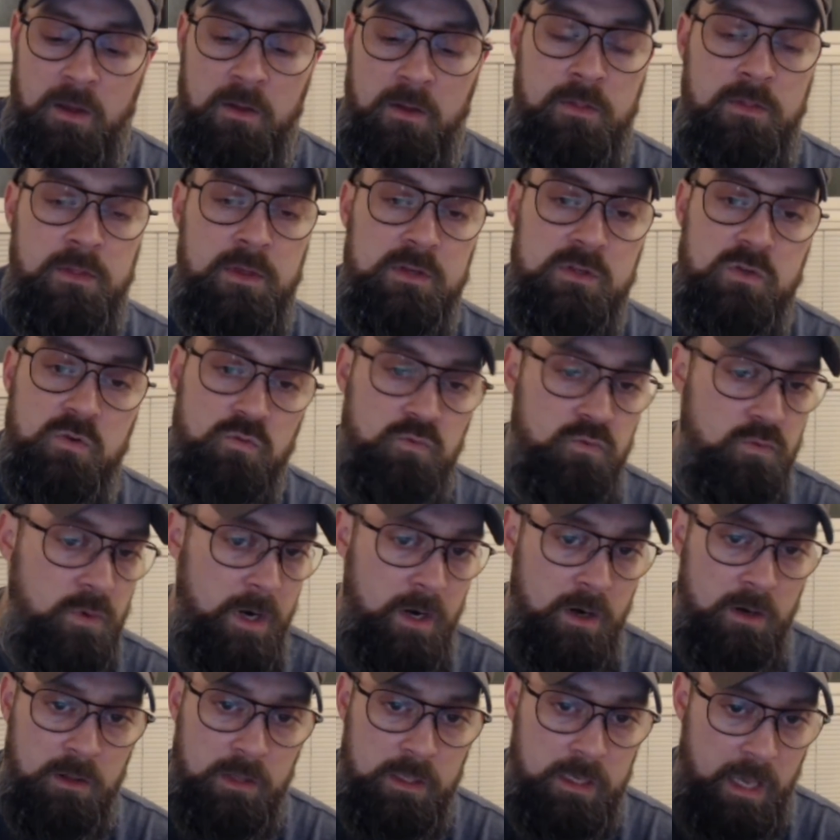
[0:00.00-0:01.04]
this
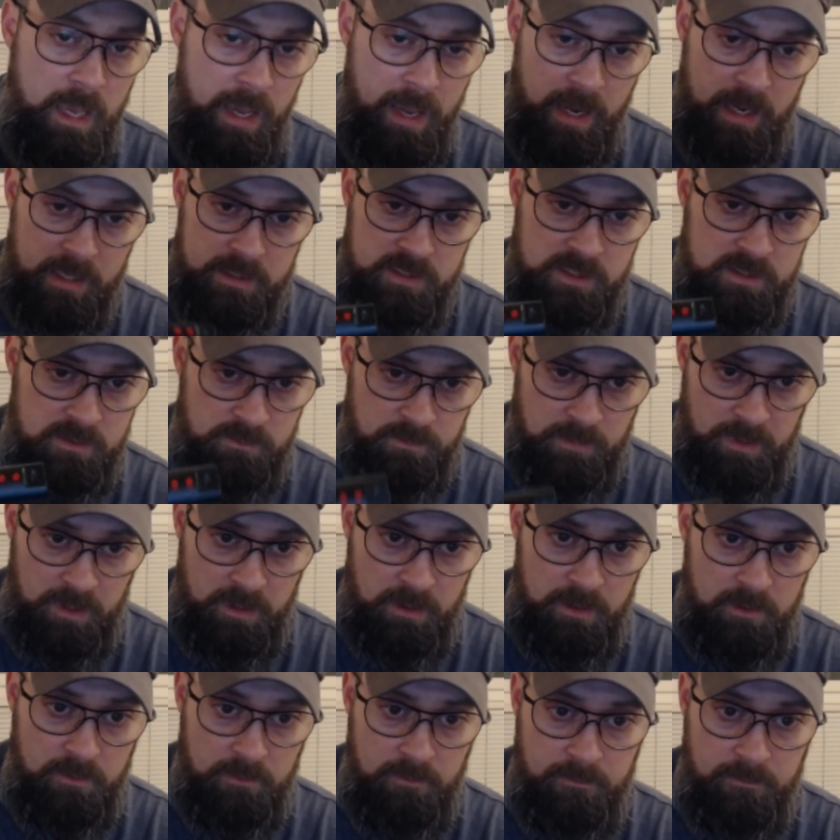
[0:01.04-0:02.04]
rarely asks me